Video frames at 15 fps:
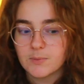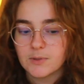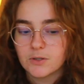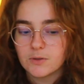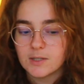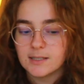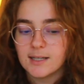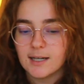but
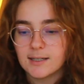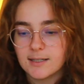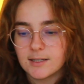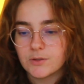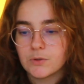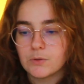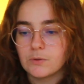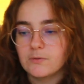Surat Thani
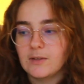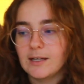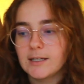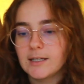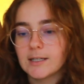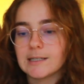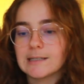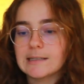is sort of
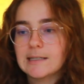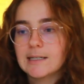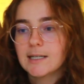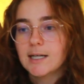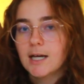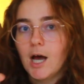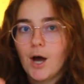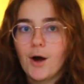like a
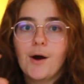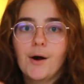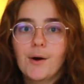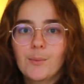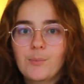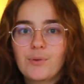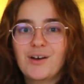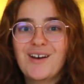
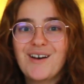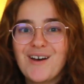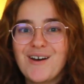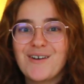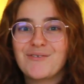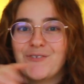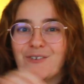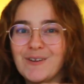hub
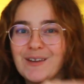for